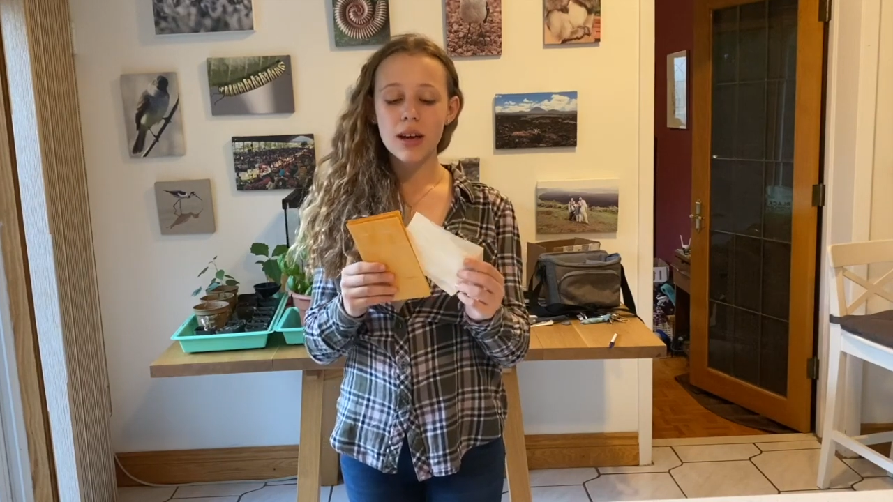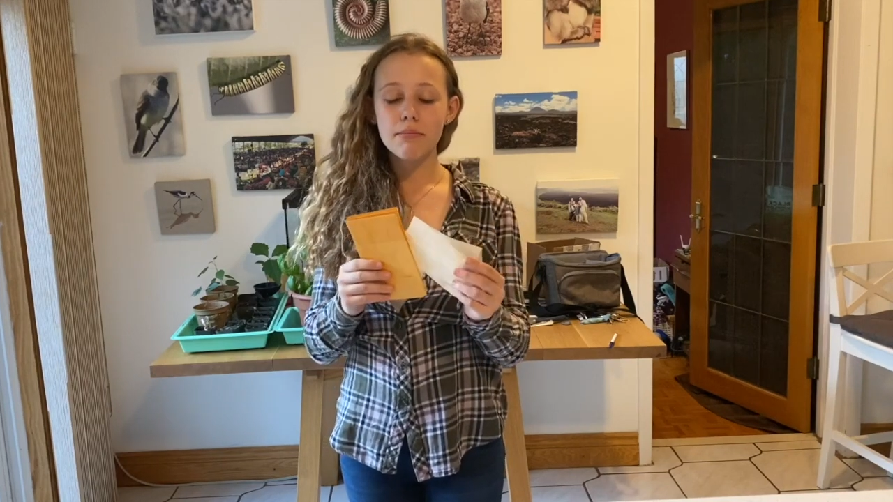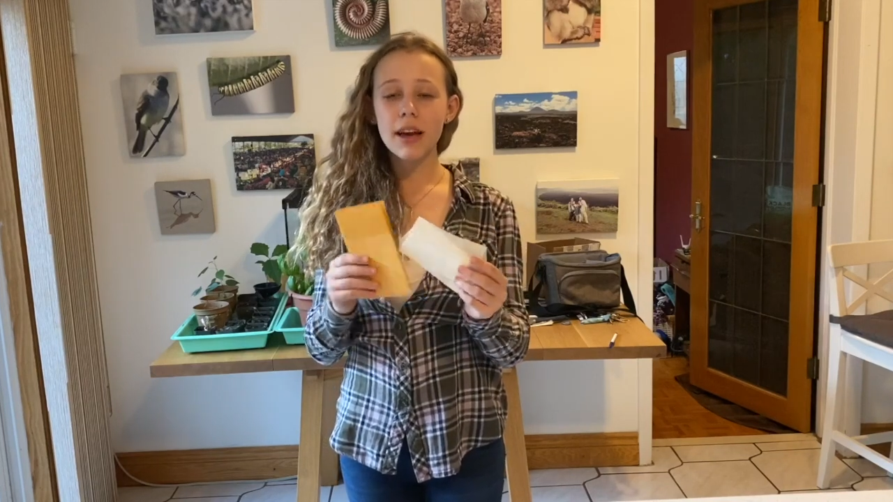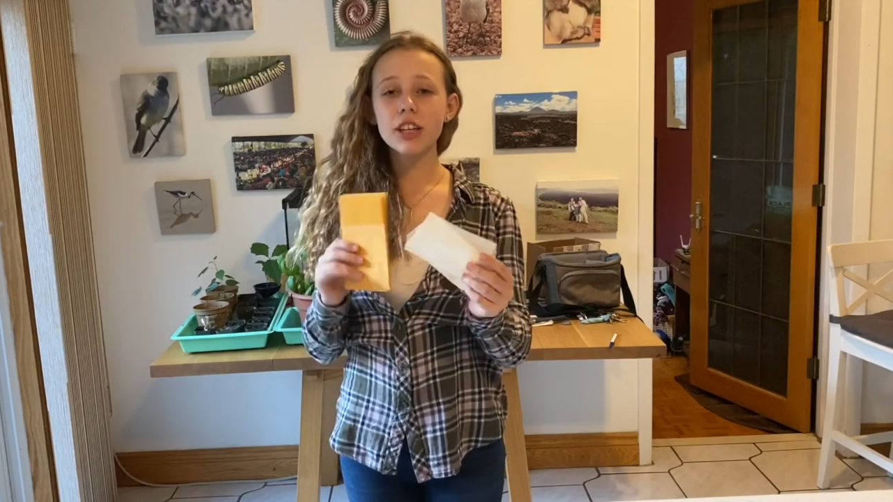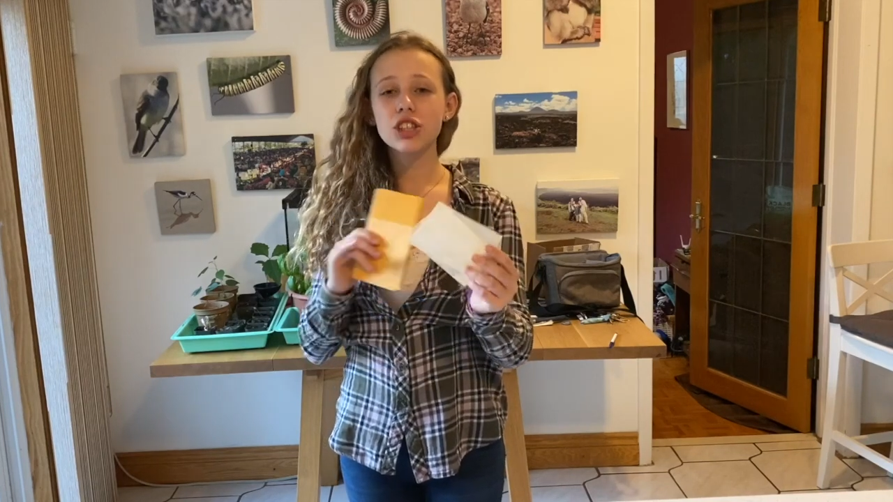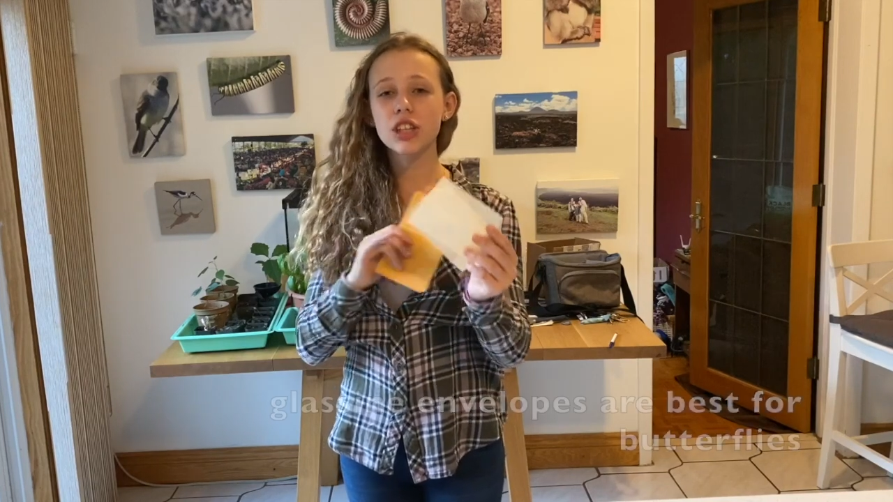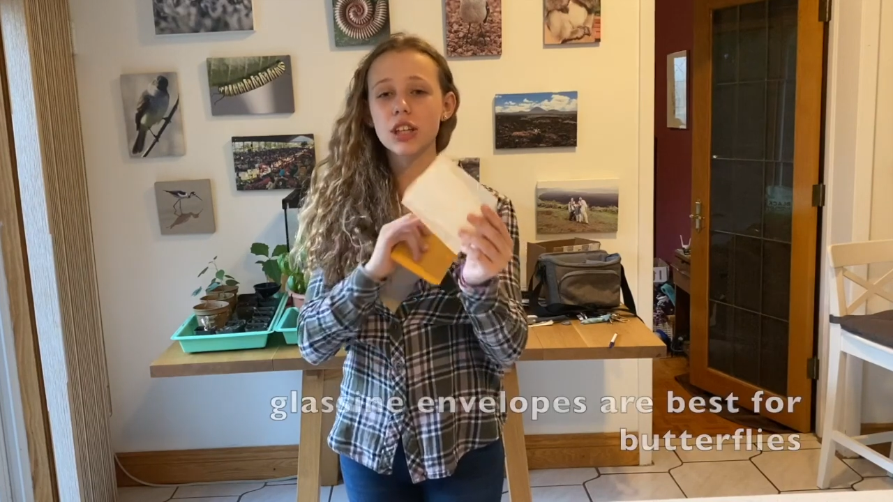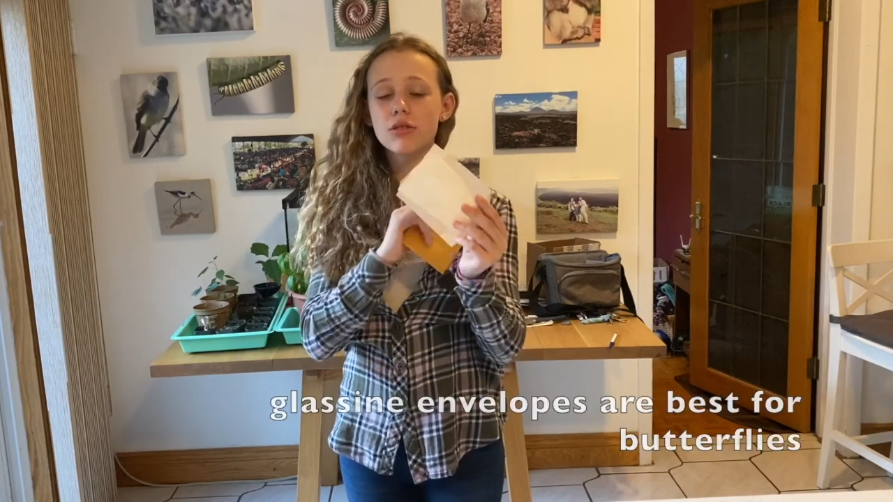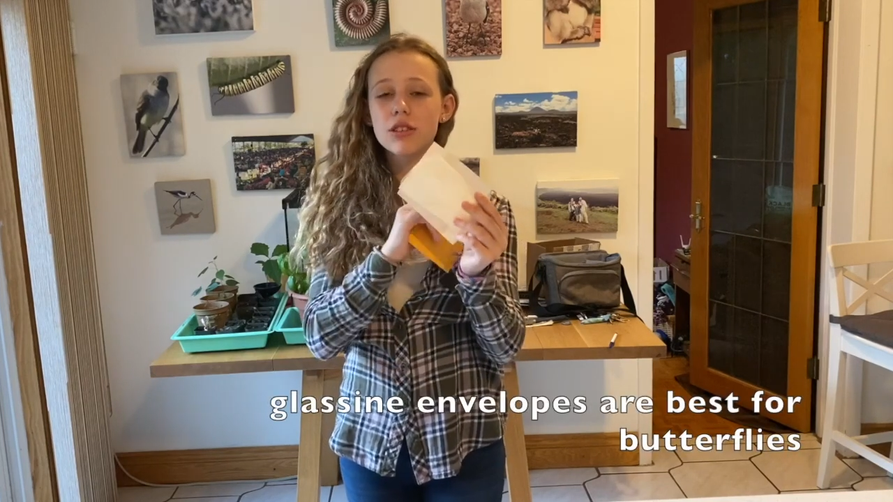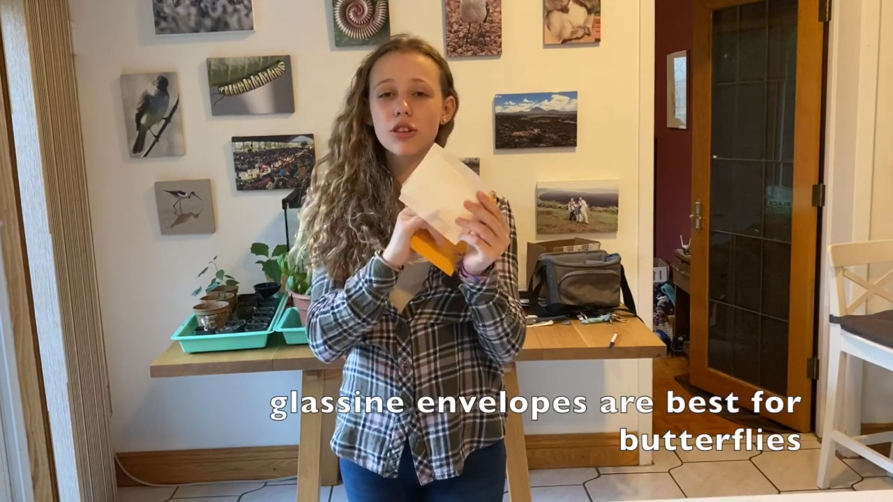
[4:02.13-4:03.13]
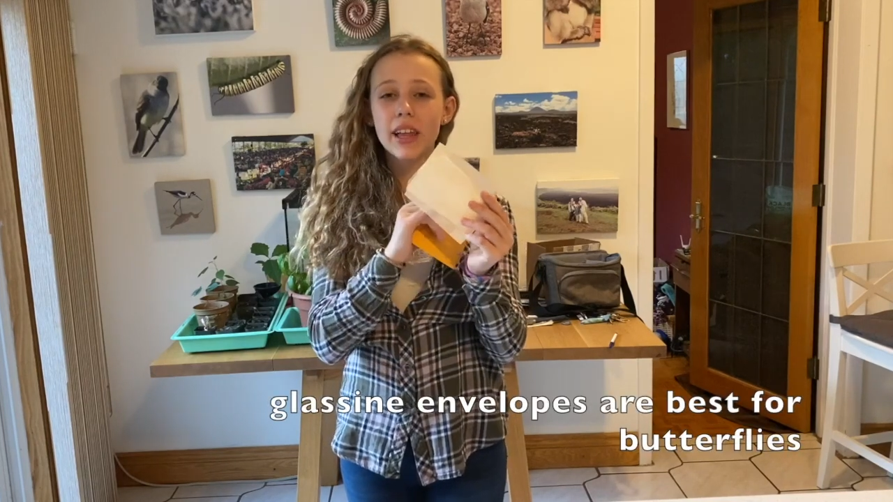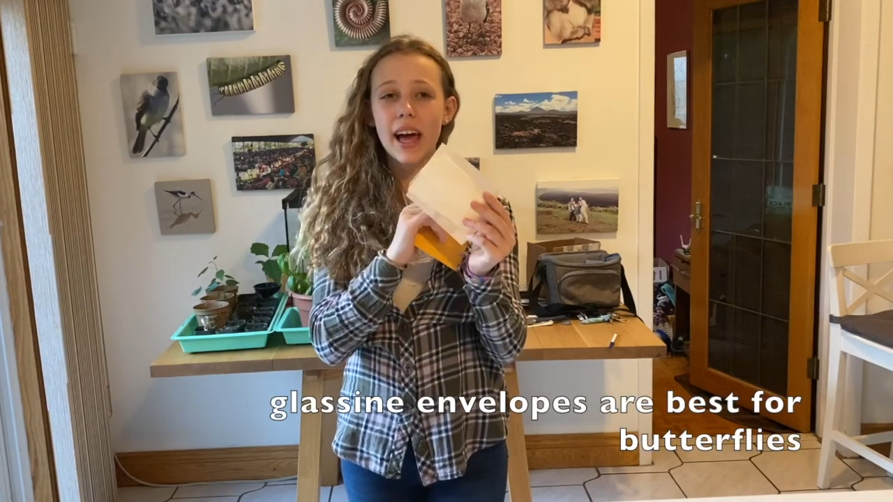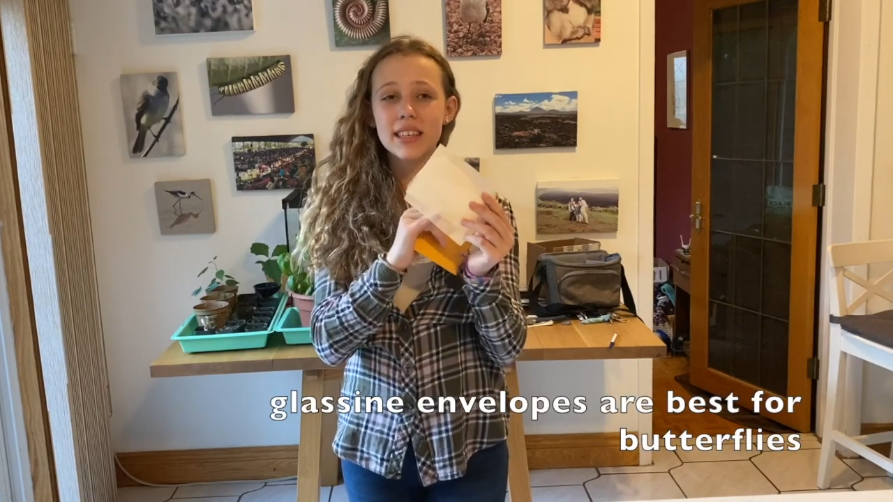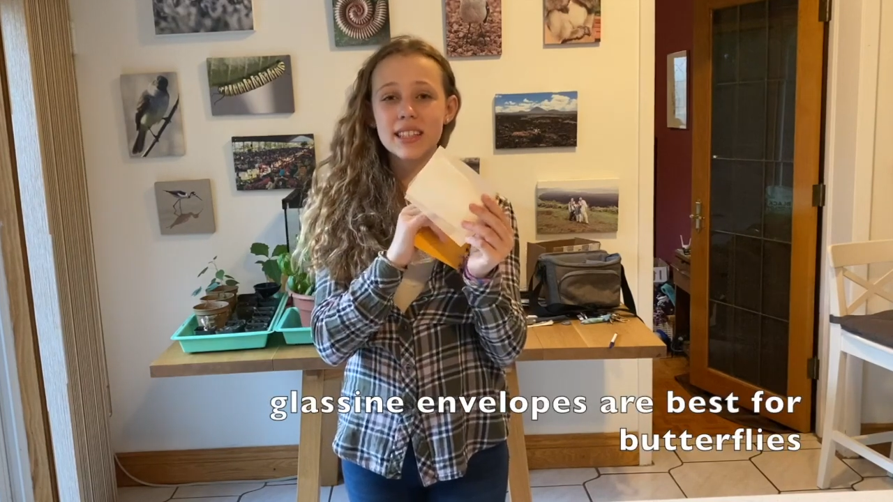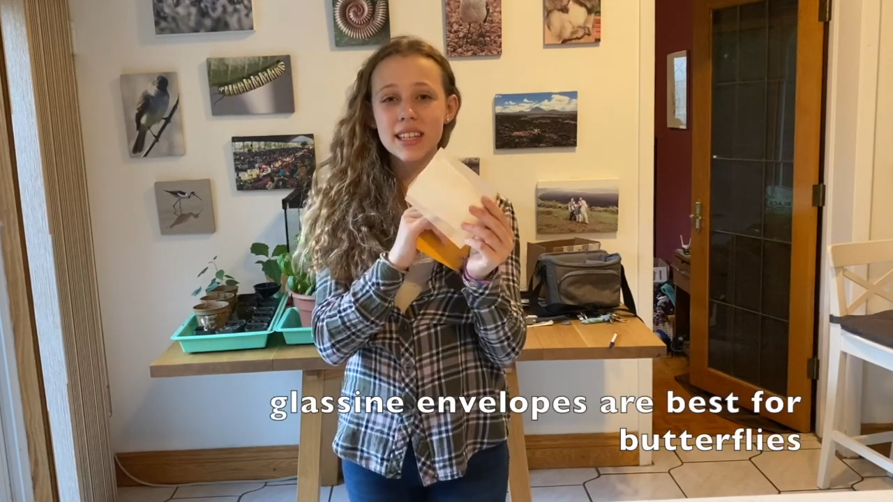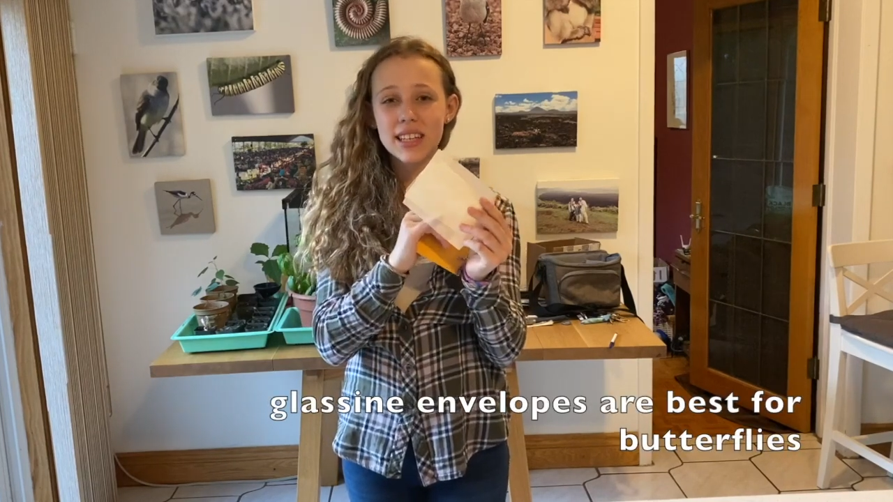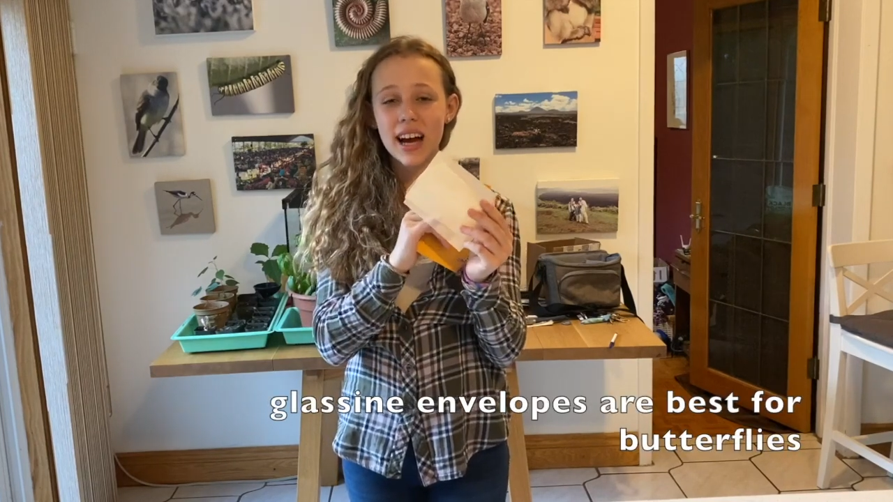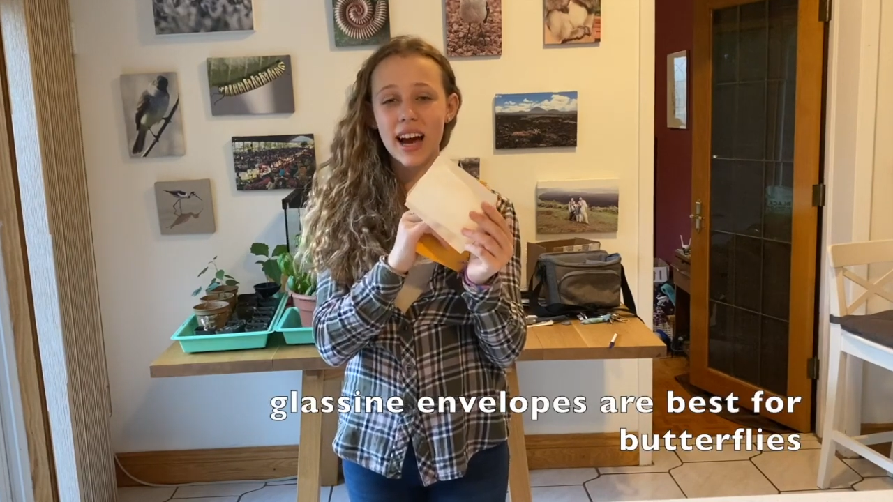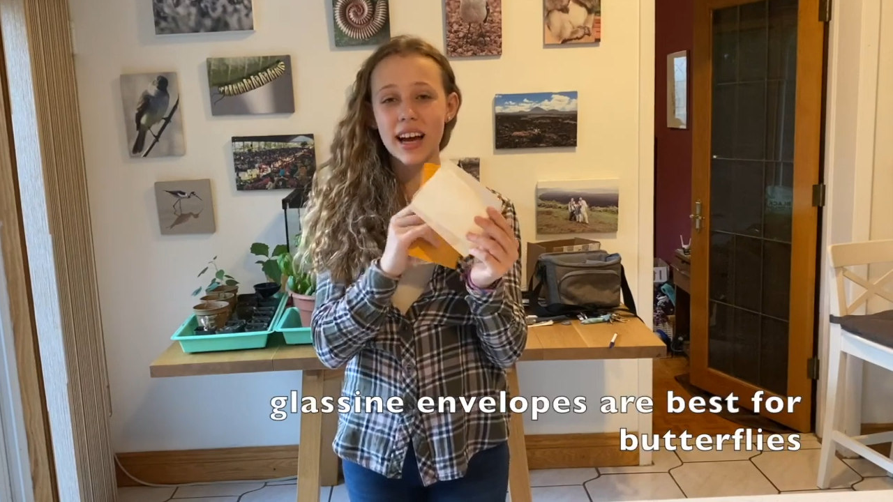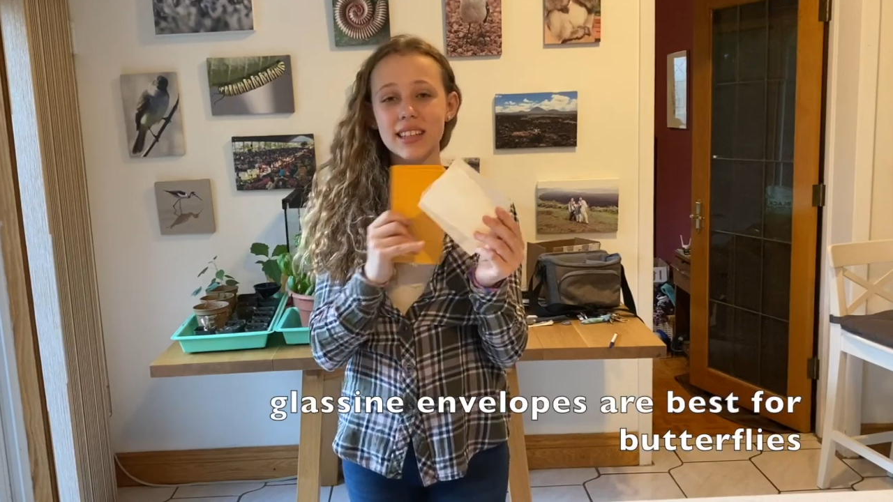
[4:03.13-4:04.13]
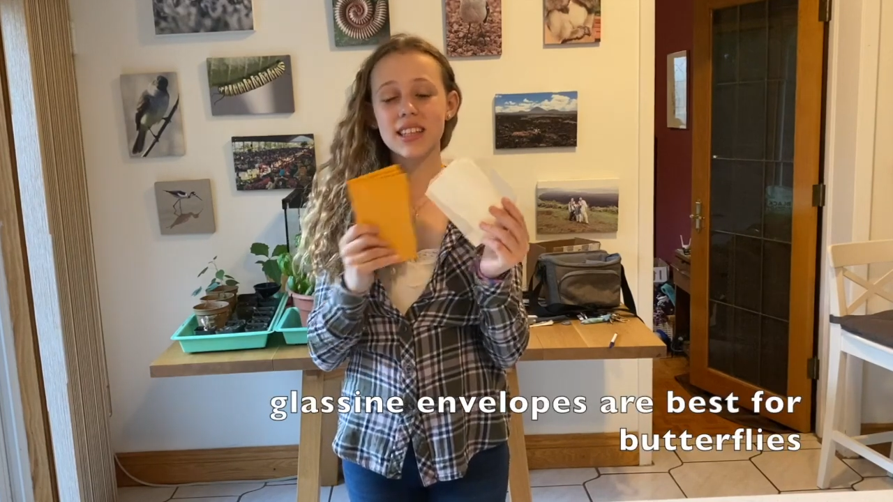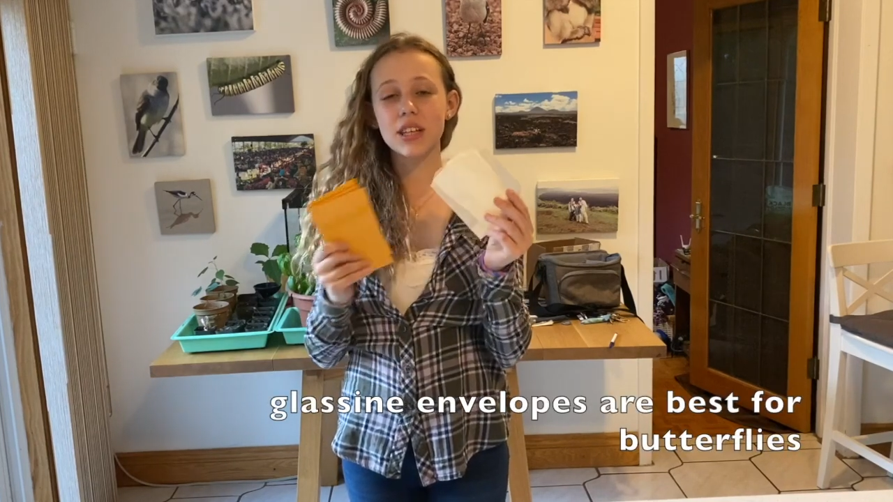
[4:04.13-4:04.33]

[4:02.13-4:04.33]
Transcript: make sure to use the glassine kinds